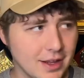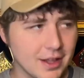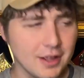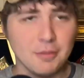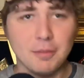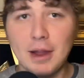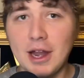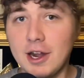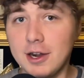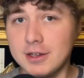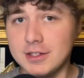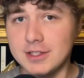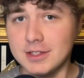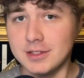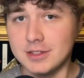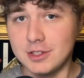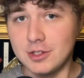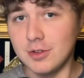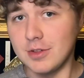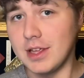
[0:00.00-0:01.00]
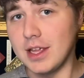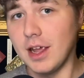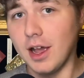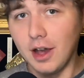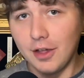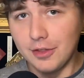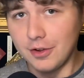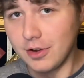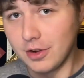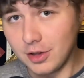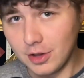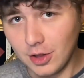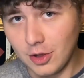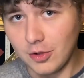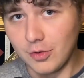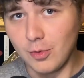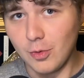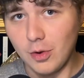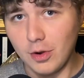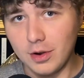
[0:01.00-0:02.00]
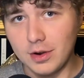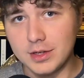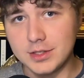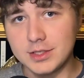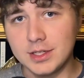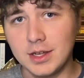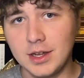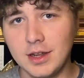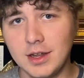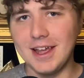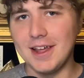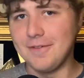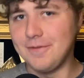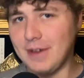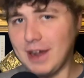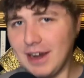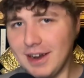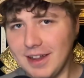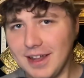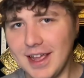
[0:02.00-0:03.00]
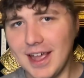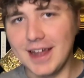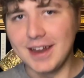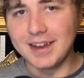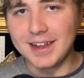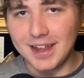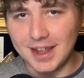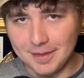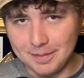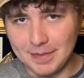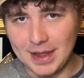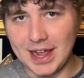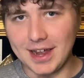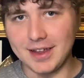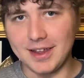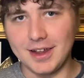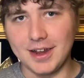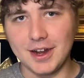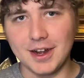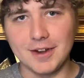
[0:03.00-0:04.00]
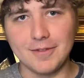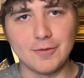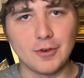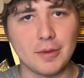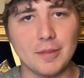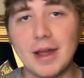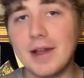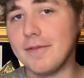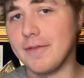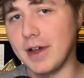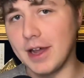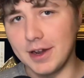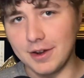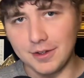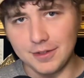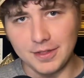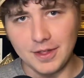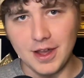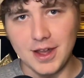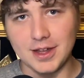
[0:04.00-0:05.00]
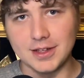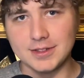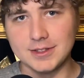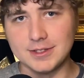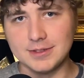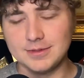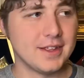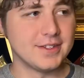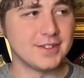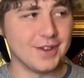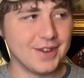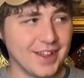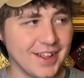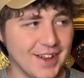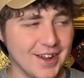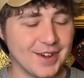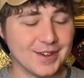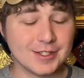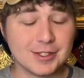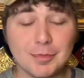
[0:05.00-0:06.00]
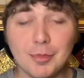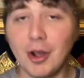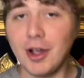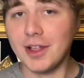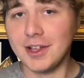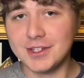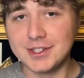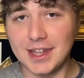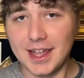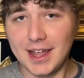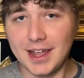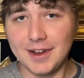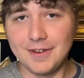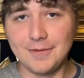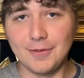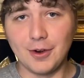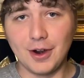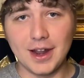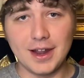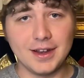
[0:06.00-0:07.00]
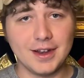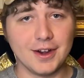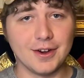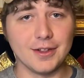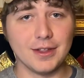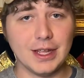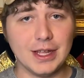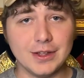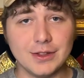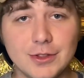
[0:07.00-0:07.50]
comparisons to the other Clone Wars, and finally ending up back here for my final thoughts. So, you know, spoilers ahead for a nearly